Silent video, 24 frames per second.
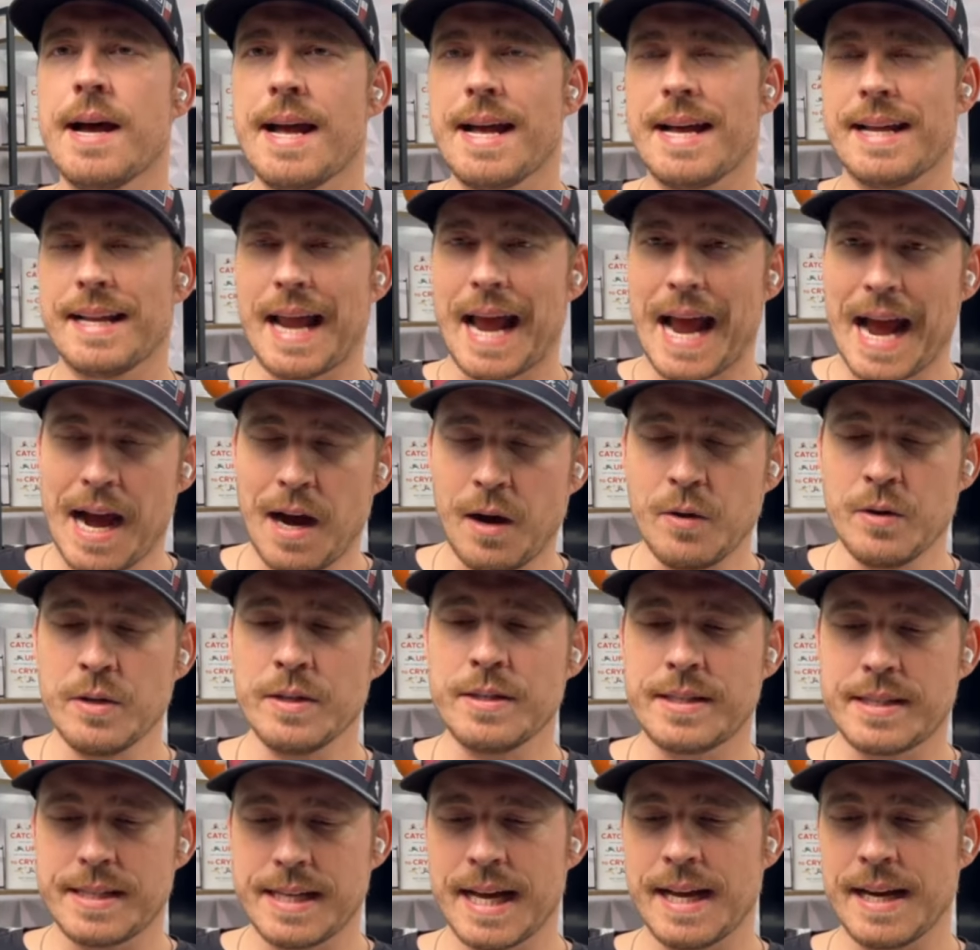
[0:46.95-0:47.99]
at how to
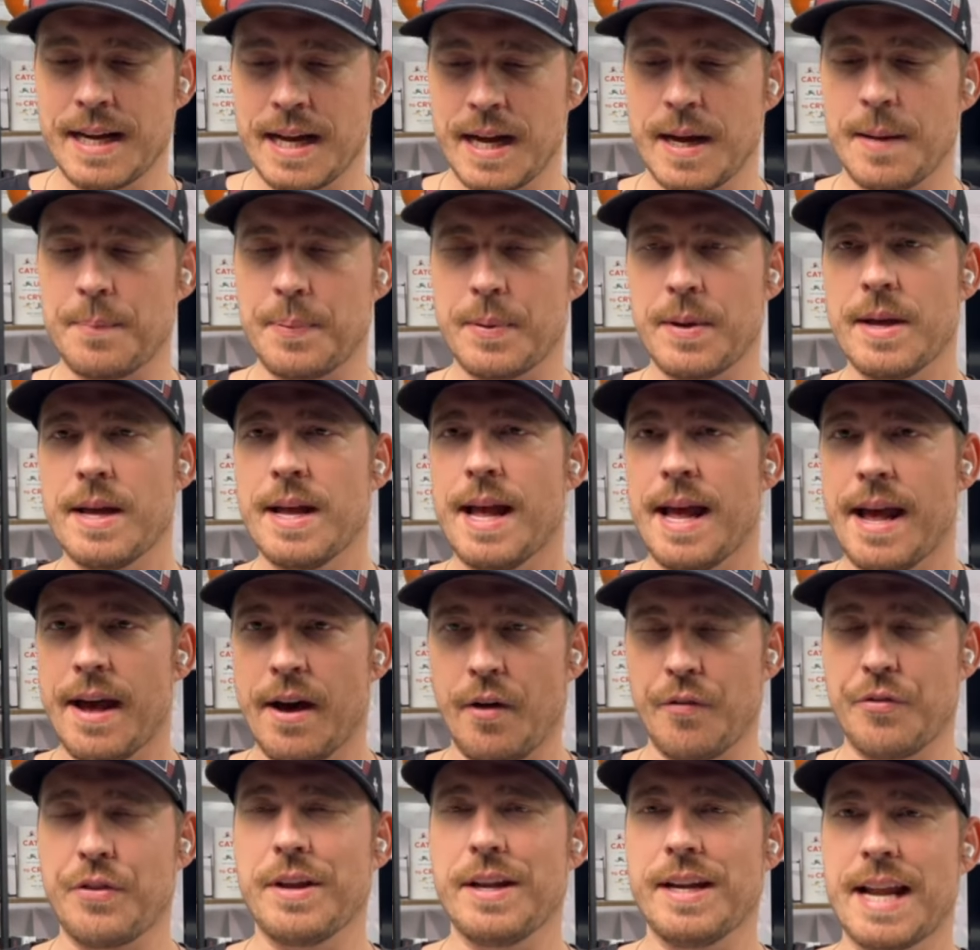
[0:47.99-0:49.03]
set up
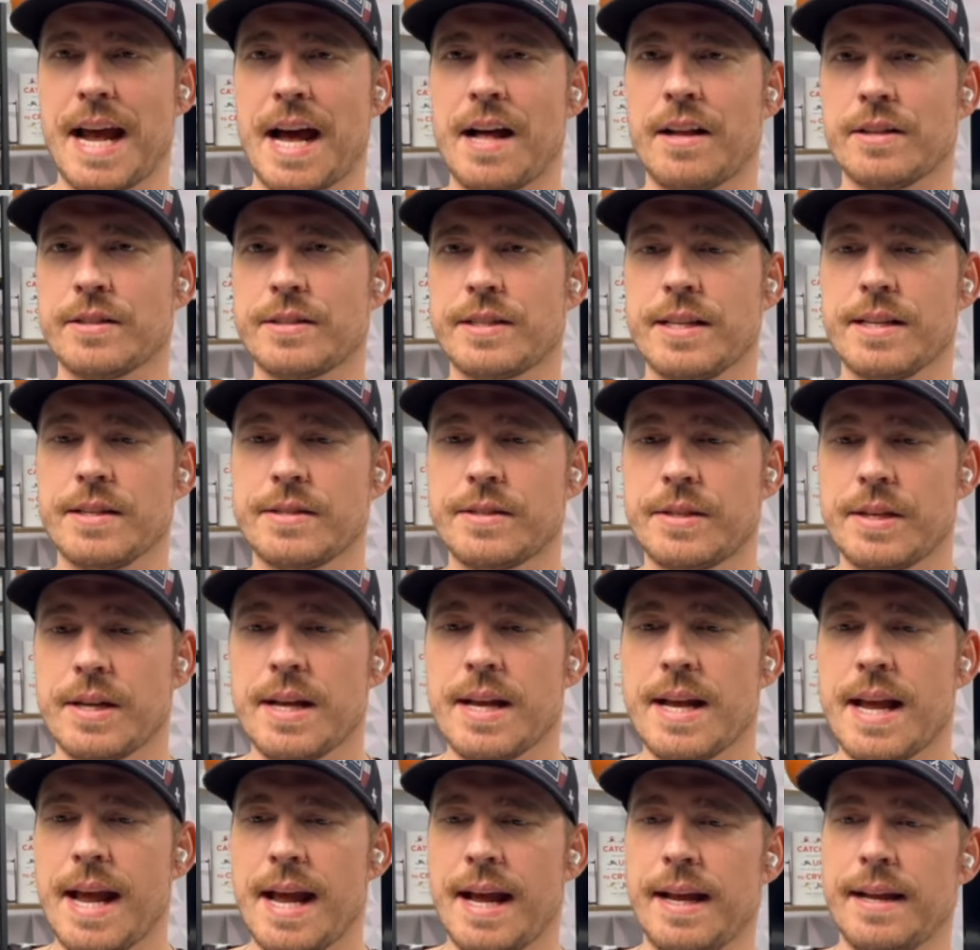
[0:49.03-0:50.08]
healthy analysis
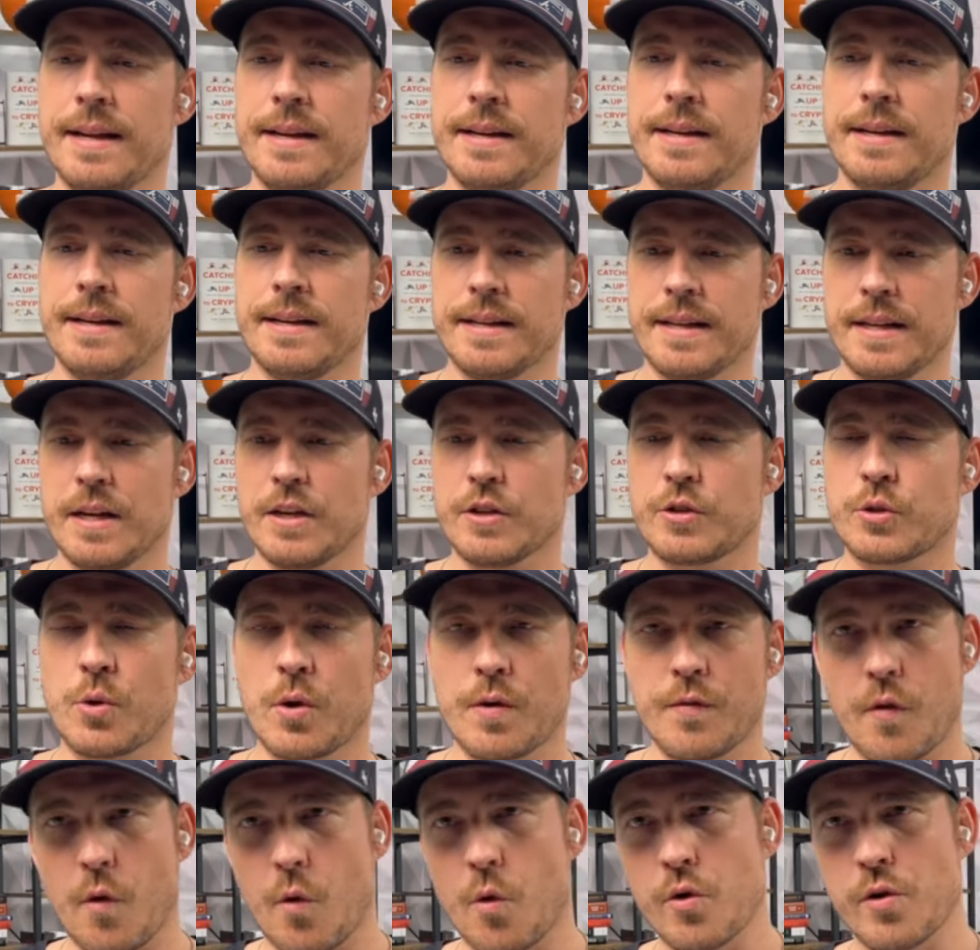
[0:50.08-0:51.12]
and sort
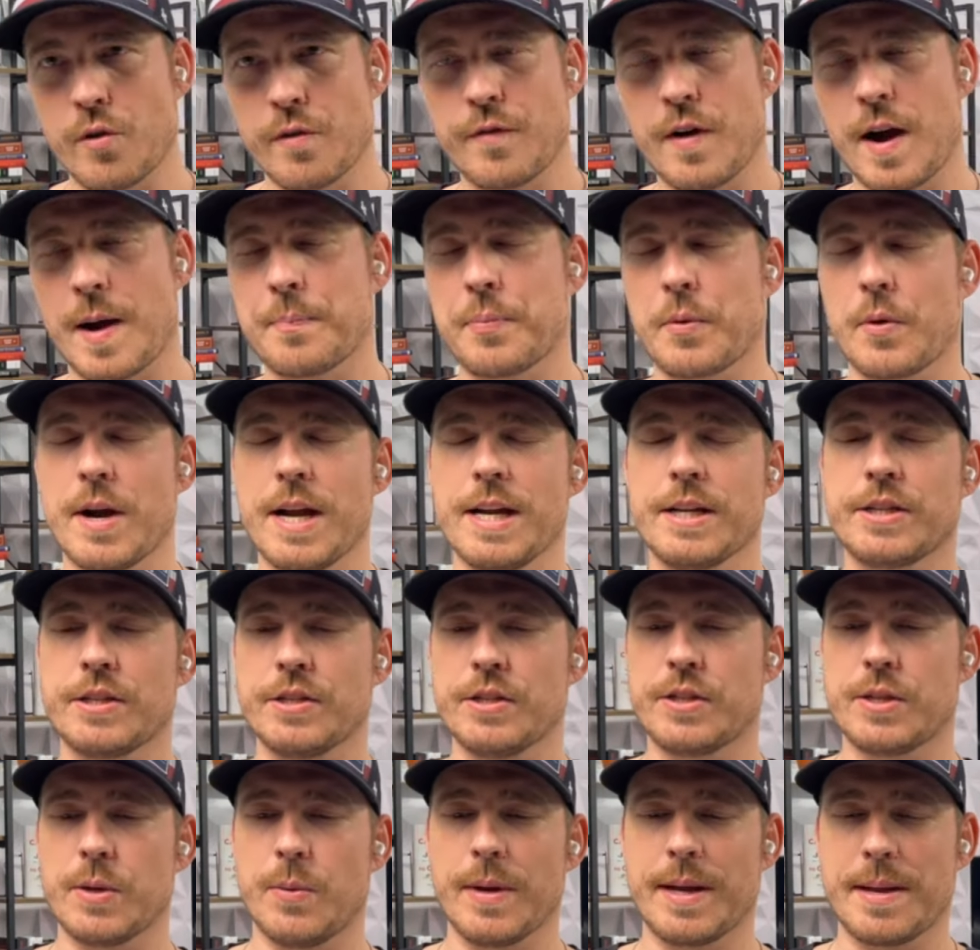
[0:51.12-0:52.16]
of order of
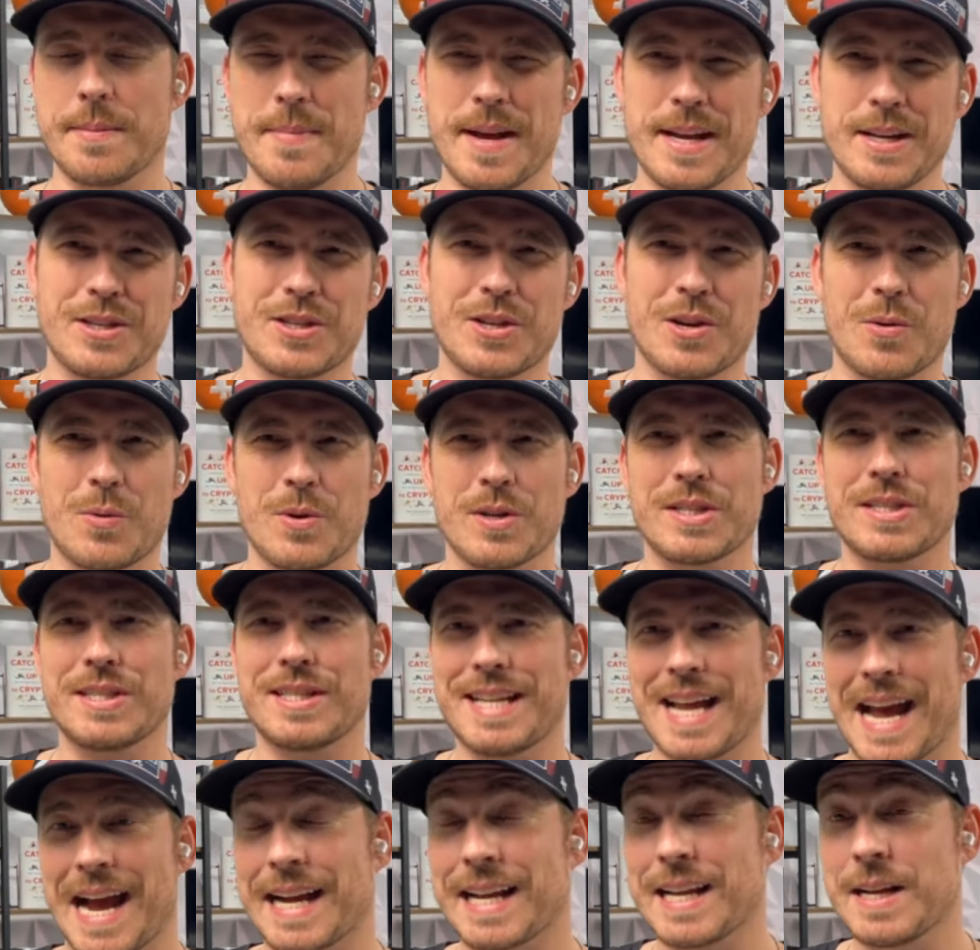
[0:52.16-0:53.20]
operations so we can make sure we're
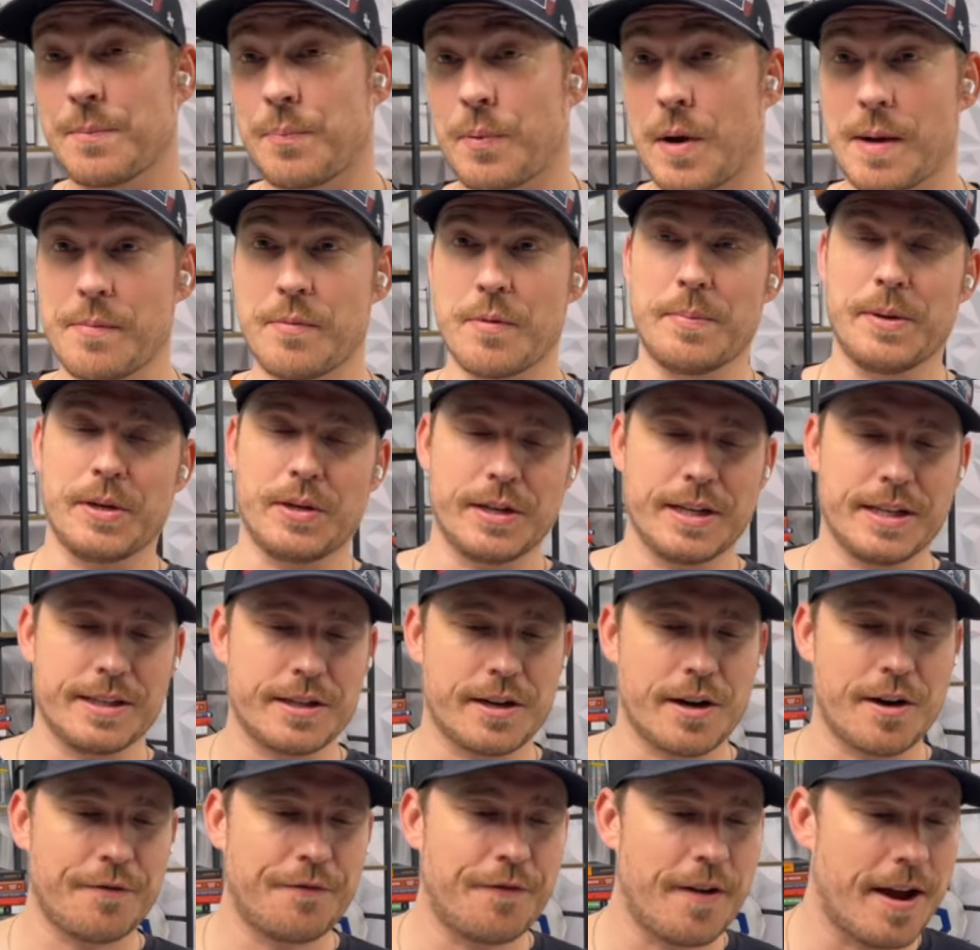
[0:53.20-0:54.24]
stacking probabilities
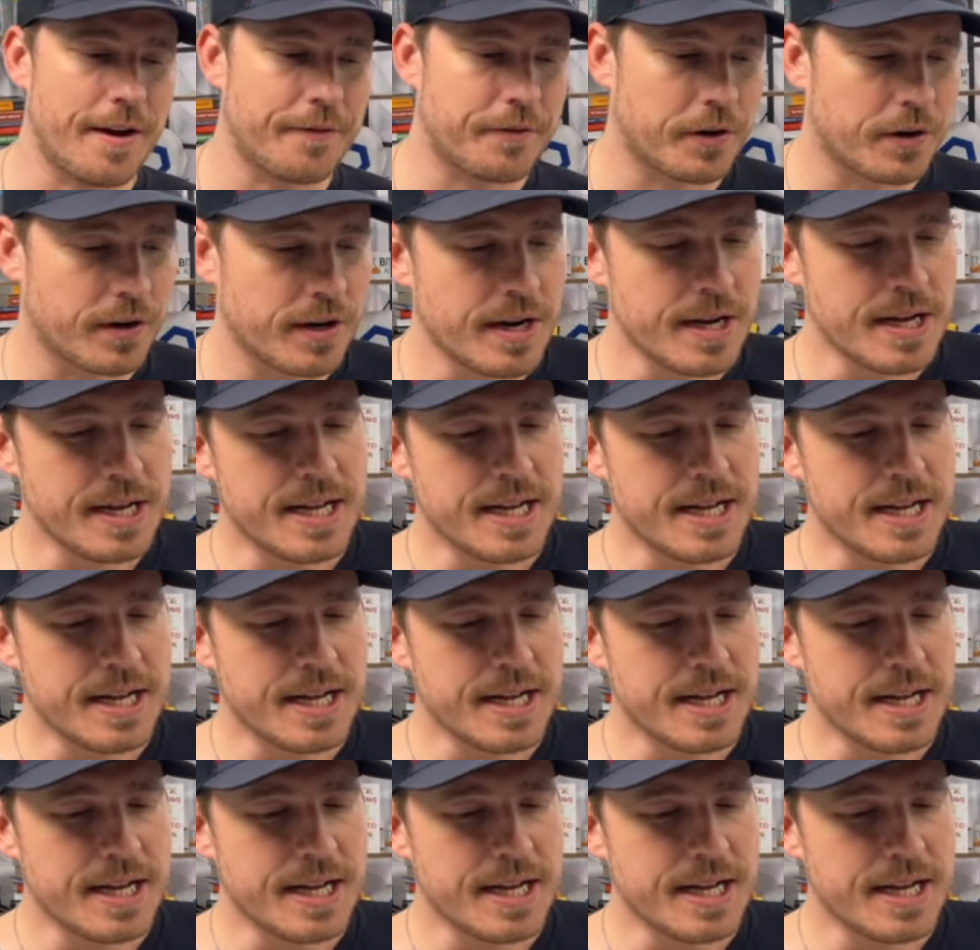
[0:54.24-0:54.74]
in our favor.